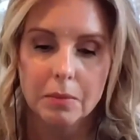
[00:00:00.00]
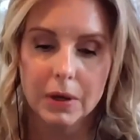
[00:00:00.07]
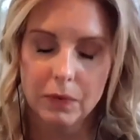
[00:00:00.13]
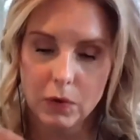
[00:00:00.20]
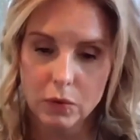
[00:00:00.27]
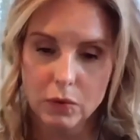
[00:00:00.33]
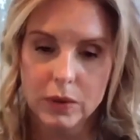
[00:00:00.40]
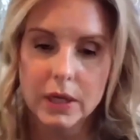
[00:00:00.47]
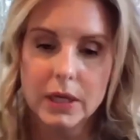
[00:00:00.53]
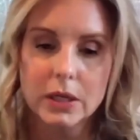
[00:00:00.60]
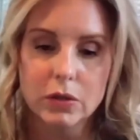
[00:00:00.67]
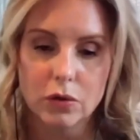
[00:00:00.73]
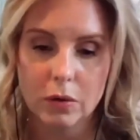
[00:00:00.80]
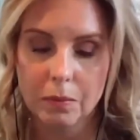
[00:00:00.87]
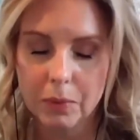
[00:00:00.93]
but if you get
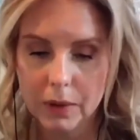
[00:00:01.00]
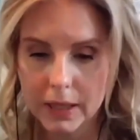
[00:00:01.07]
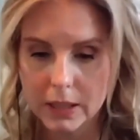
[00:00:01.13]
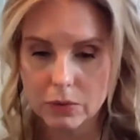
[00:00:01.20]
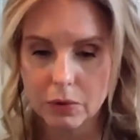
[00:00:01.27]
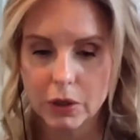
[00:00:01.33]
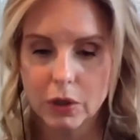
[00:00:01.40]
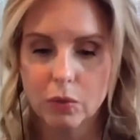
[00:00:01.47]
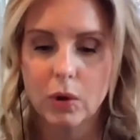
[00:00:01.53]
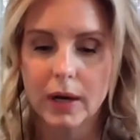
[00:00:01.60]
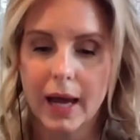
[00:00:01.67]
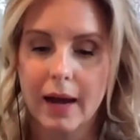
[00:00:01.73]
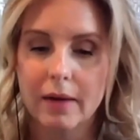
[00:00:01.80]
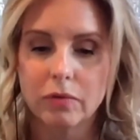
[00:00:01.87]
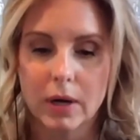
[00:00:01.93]
to a place where you want to
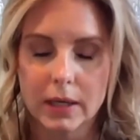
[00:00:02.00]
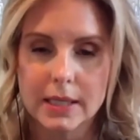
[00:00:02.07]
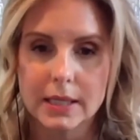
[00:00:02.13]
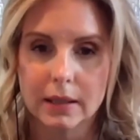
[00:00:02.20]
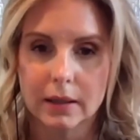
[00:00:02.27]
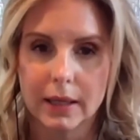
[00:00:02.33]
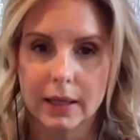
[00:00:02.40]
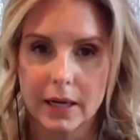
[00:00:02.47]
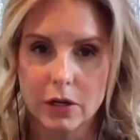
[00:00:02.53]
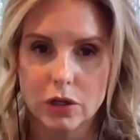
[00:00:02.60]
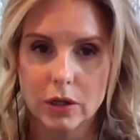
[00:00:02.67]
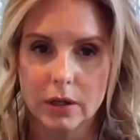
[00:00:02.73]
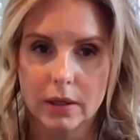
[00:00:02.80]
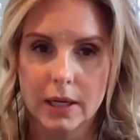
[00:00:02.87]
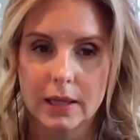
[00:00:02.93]
have
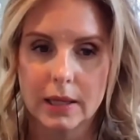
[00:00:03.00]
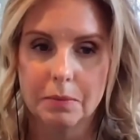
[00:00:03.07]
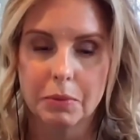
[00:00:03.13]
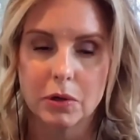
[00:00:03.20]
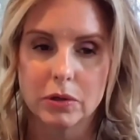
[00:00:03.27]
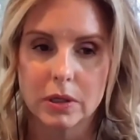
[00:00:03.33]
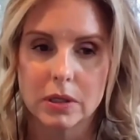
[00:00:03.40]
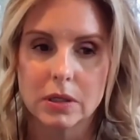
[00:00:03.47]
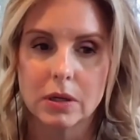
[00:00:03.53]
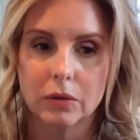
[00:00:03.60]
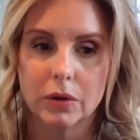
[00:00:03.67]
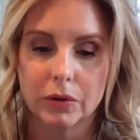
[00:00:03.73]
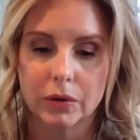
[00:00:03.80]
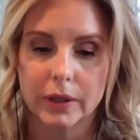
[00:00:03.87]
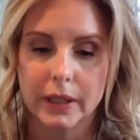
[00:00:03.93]
reconciliation and that person's no
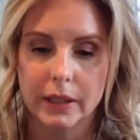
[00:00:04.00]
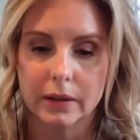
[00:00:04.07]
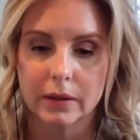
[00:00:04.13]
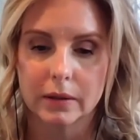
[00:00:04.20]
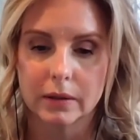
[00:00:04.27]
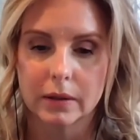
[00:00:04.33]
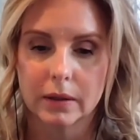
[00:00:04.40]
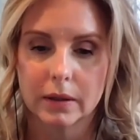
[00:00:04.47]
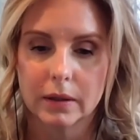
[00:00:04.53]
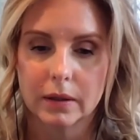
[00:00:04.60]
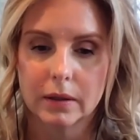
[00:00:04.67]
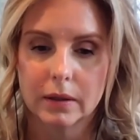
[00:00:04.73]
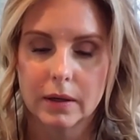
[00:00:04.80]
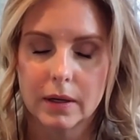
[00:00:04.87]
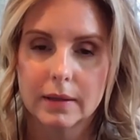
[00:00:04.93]
longer here
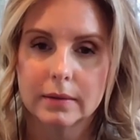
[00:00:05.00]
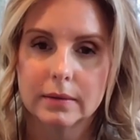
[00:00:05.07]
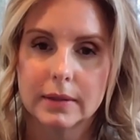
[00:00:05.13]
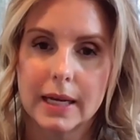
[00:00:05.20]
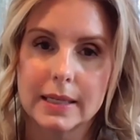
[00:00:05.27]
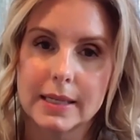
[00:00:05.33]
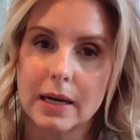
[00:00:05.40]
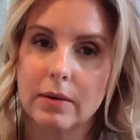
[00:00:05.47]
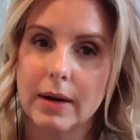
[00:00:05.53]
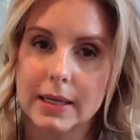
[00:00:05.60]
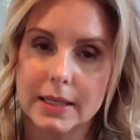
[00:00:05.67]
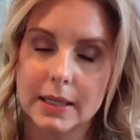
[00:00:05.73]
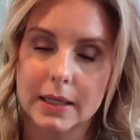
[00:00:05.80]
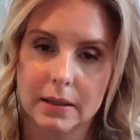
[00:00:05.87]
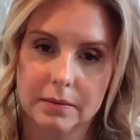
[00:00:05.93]
that's how i
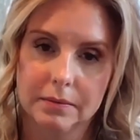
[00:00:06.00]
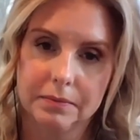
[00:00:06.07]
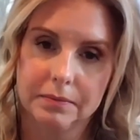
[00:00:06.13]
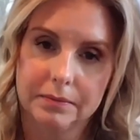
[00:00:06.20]
did it